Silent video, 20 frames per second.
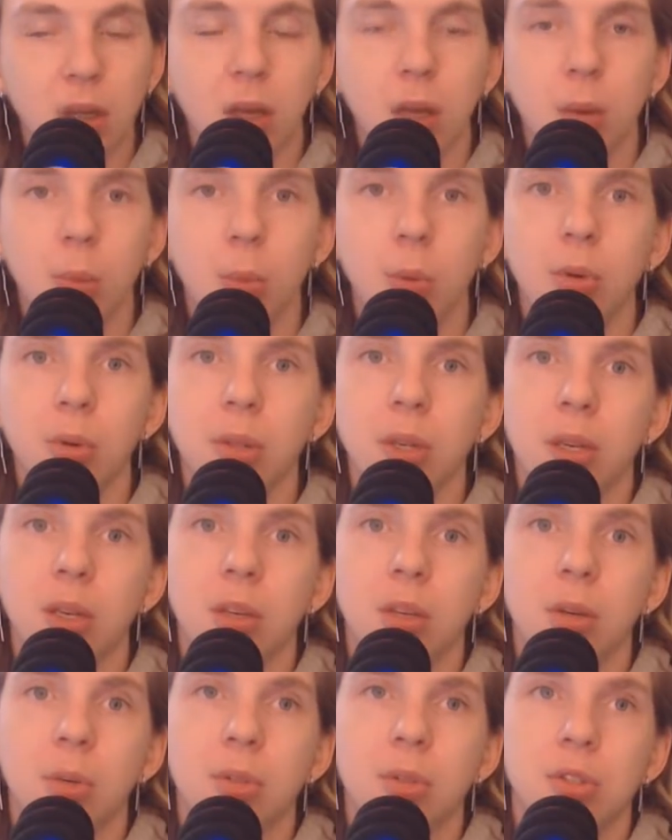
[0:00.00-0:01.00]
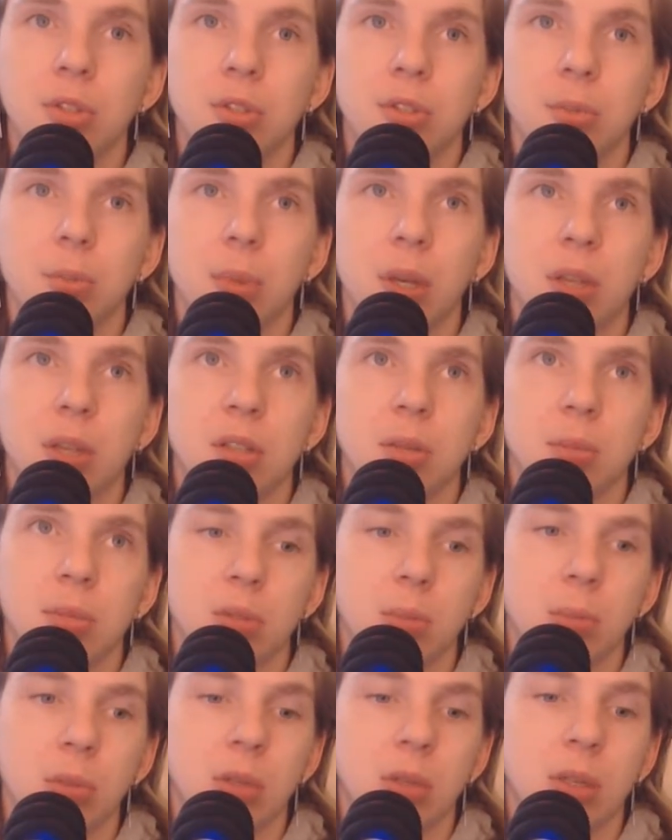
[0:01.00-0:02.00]
All they can do is just make some
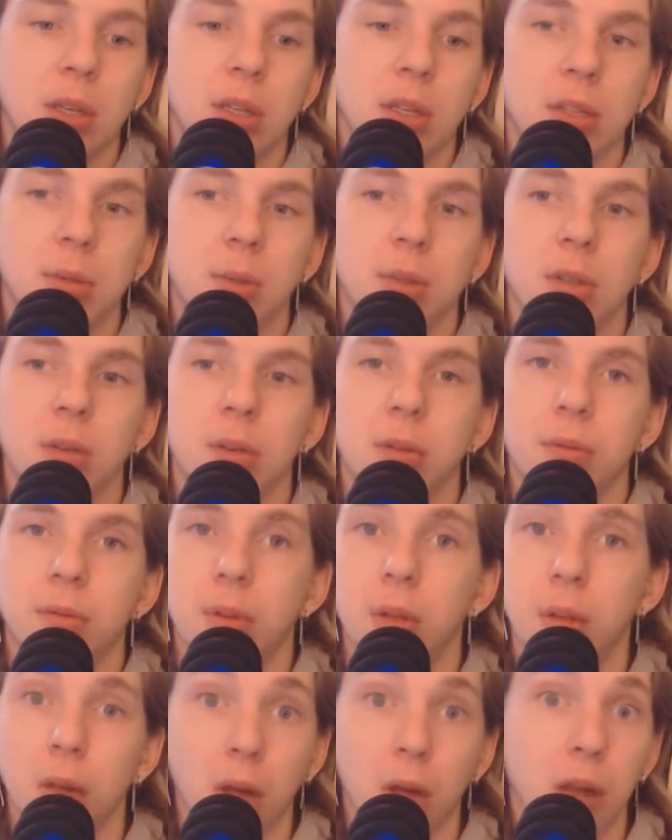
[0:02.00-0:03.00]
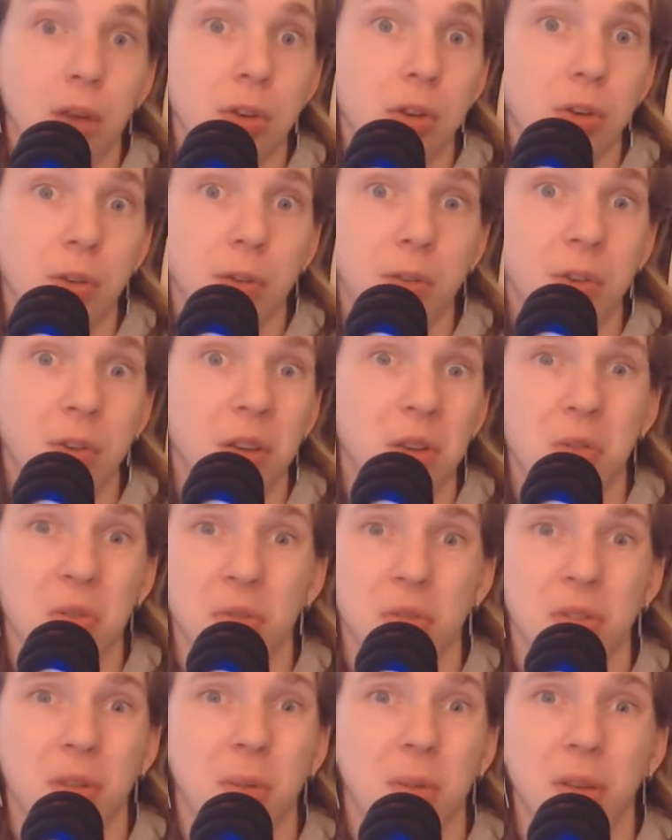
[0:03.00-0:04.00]
small announcement of a new
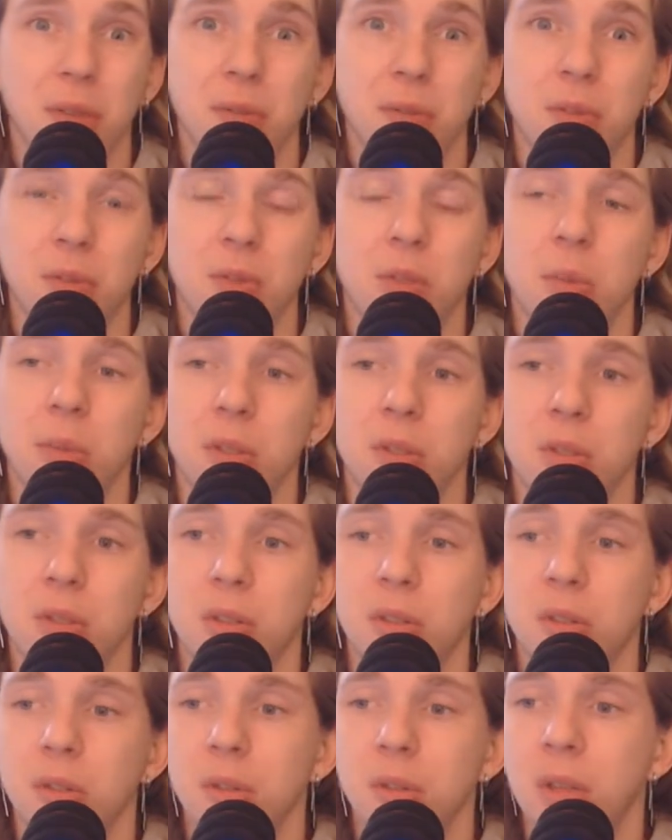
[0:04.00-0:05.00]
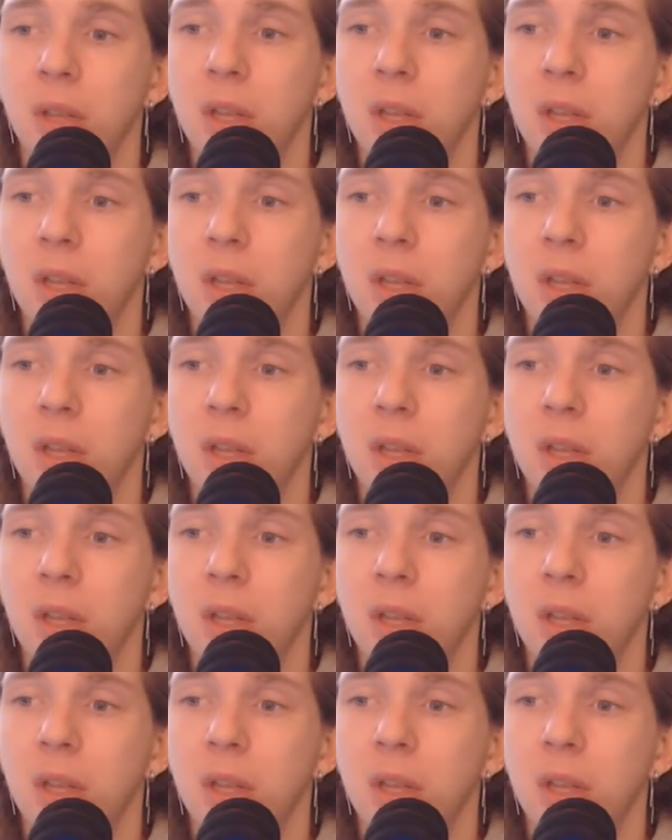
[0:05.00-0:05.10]
feature or something for Doom Eternal.